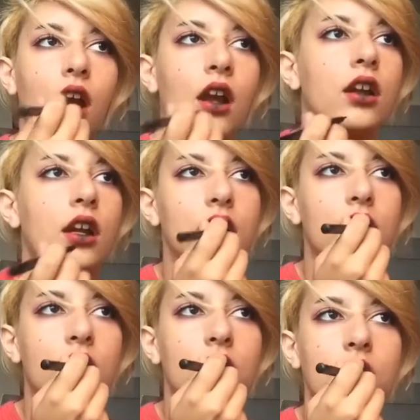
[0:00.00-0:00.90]
around
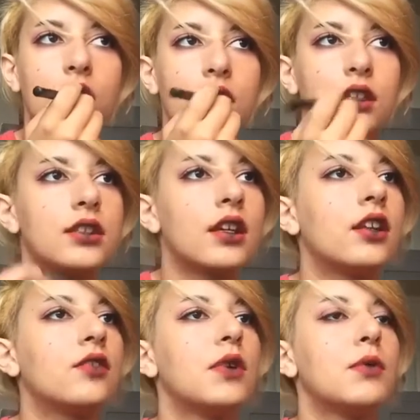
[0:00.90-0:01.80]
the inside
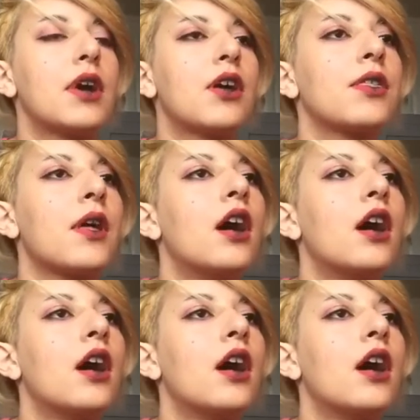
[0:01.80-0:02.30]
of my mouth.